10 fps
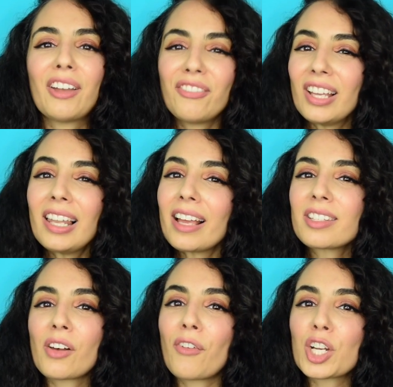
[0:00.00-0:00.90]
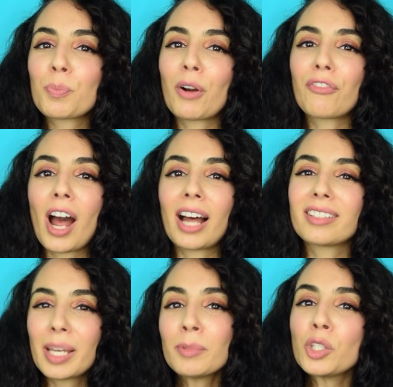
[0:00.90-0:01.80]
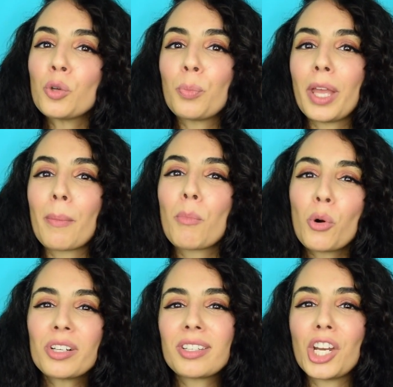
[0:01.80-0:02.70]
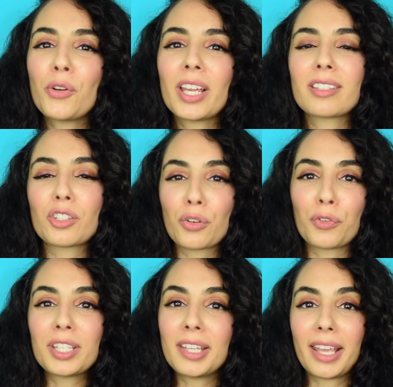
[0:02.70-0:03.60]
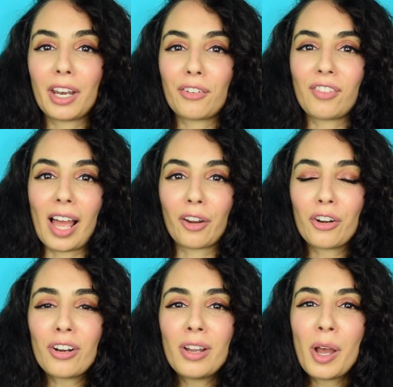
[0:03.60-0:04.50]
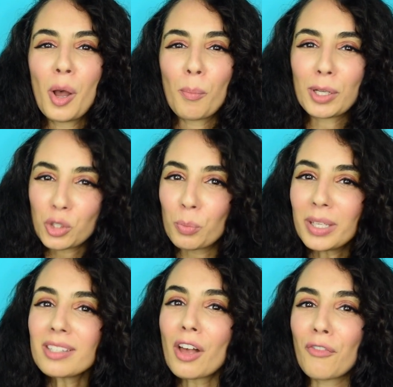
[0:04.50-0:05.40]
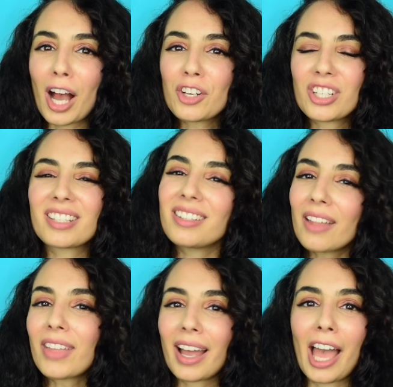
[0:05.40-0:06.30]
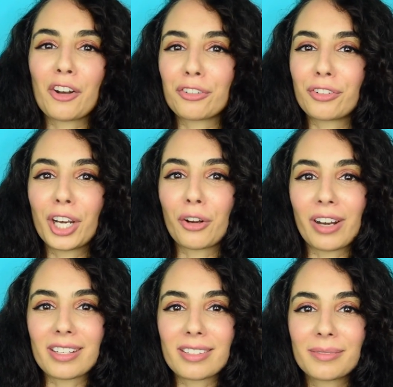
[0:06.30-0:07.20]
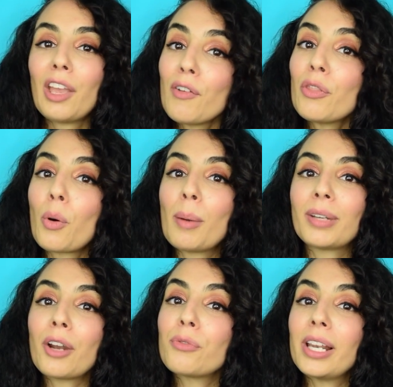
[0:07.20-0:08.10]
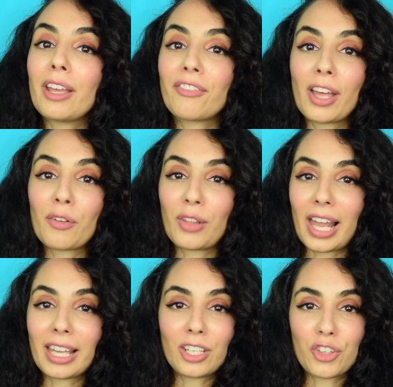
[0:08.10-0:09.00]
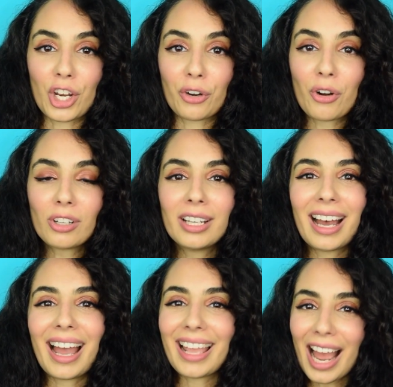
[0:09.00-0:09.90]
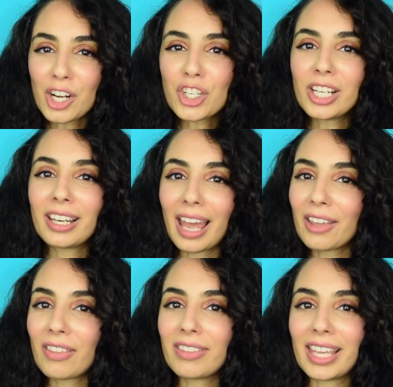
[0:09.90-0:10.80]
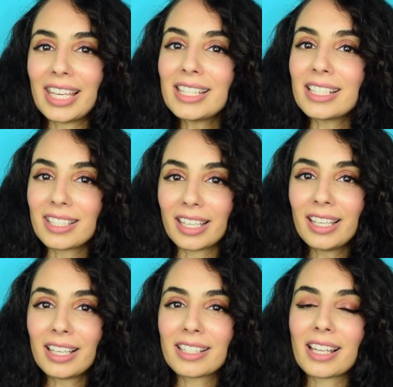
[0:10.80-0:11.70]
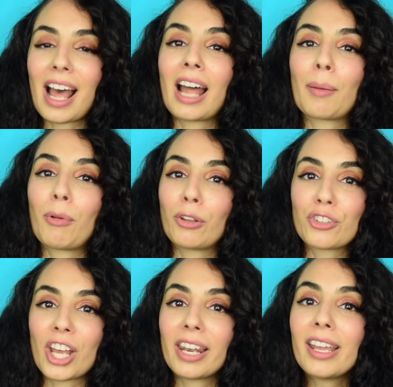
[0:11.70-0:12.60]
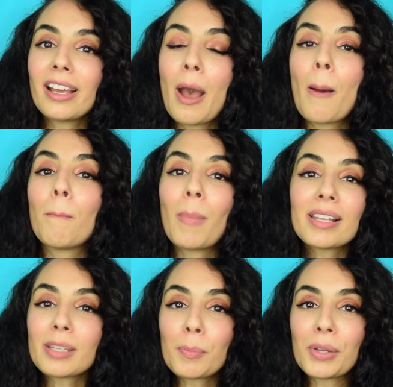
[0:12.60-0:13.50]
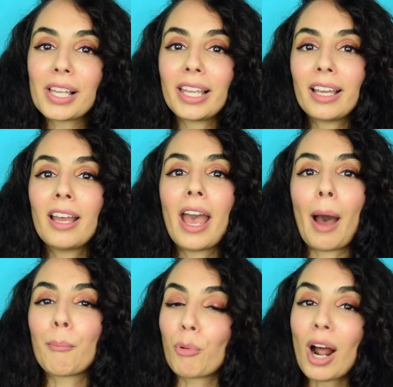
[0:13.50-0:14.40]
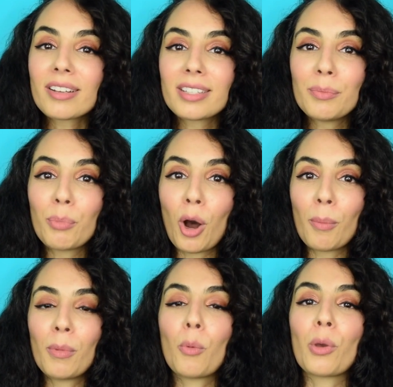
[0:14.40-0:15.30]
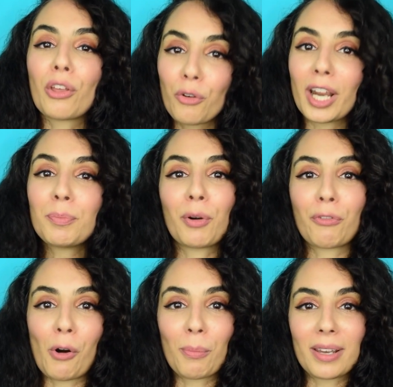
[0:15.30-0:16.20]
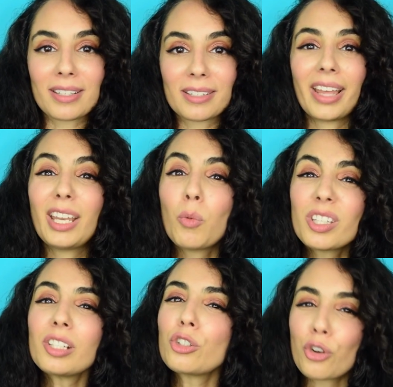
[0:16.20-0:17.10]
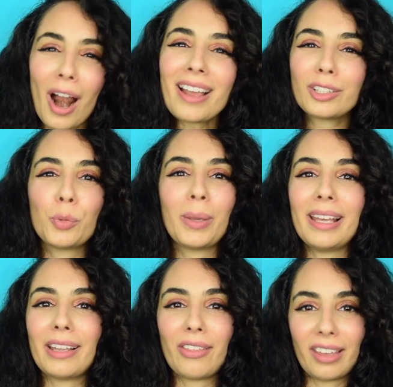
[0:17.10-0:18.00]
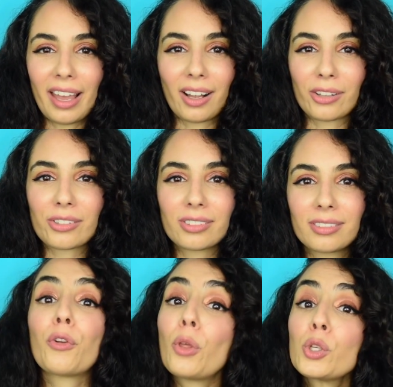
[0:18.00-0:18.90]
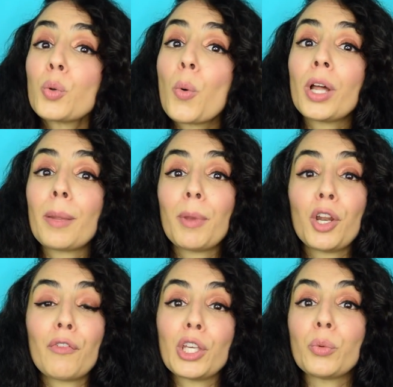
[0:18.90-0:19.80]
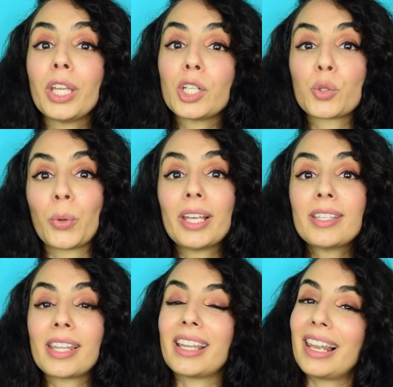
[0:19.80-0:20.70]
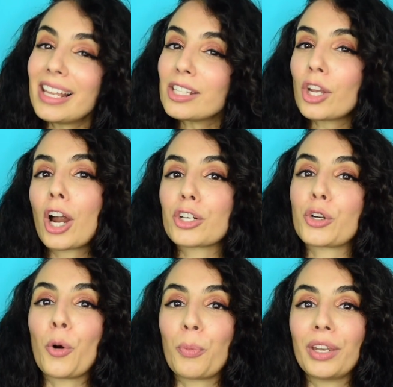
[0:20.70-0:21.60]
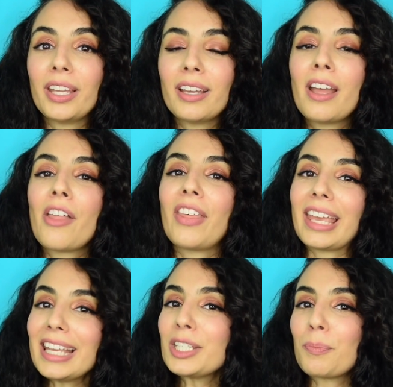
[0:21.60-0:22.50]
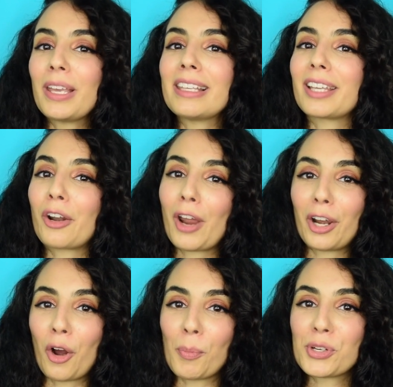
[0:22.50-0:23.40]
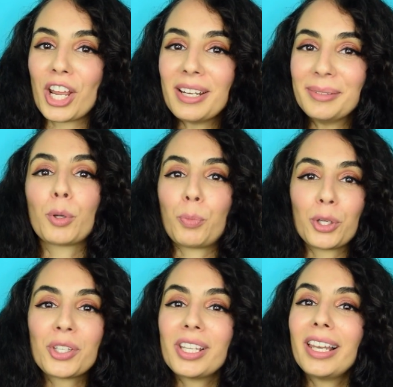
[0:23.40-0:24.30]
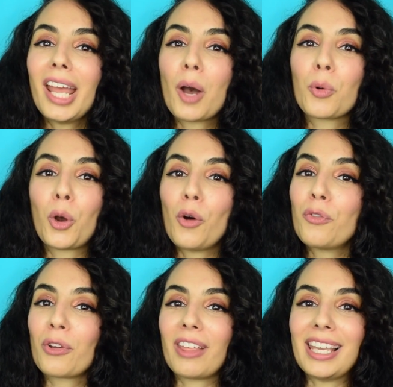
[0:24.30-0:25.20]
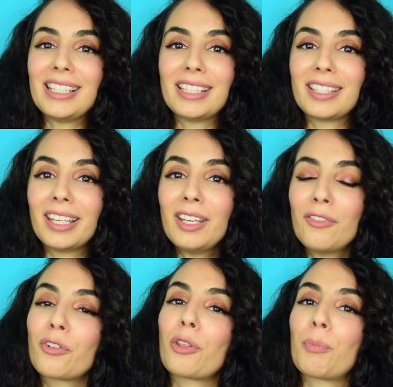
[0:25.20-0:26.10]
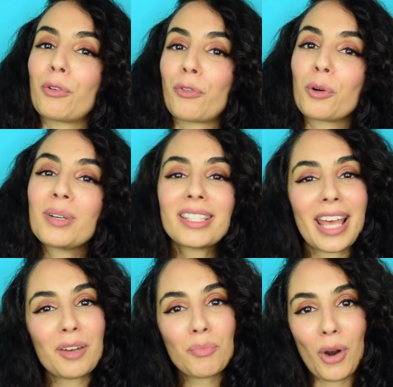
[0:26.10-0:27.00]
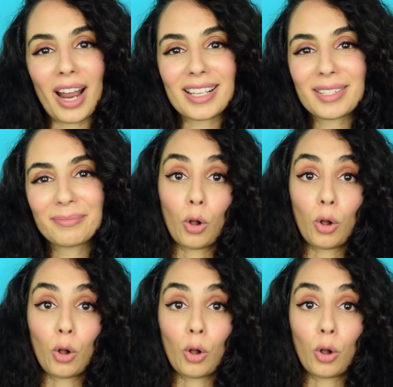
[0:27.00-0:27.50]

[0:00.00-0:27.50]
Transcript: feel like Sauvage Parfum attempted to be a more serious and sophisticated flanker, but to me, Sauvage is not that kind of fragrance. Even though I'm not really a fan of the line in general, I actually like that the EDT is an unapologetic, mass-appealing, Ambroxan bomb with great performance. And it wasn't trying to be anything else. For those who want a bit of a unique twist and a less harsh opening, the EDP is a great option, but personally I would go for the EDT for the performance and price.